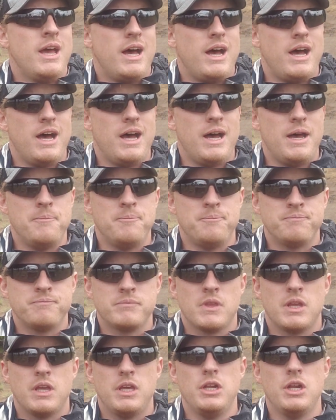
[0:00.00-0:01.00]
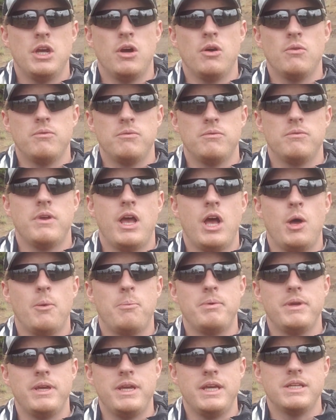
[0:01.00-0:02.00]
You know,
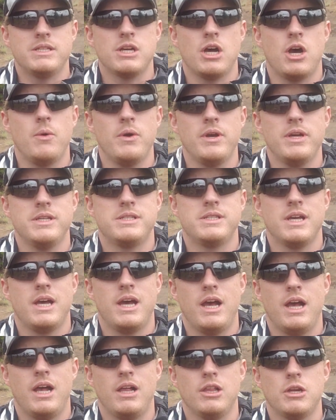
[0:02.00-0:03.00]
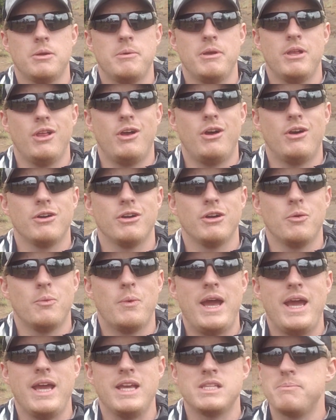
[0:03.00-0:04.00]
help is always a little bit longer
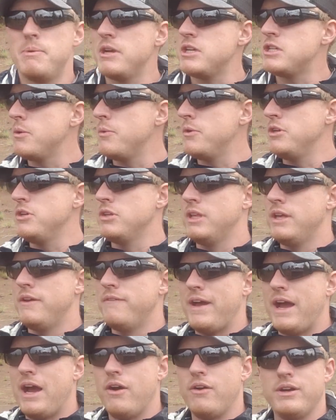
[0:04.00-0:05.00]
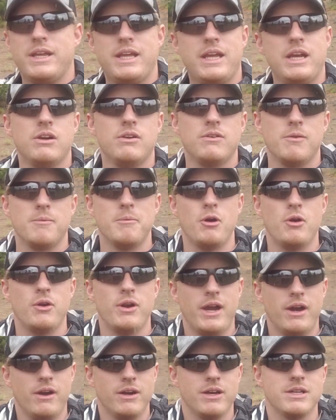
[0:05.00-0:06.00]
away, especially when you live out here in remote
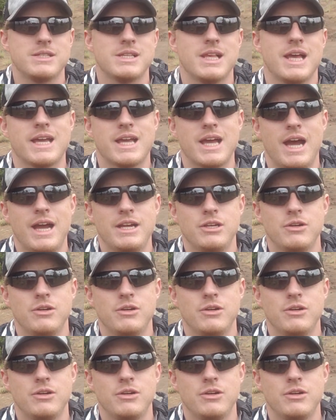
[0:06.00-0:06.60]
areas like I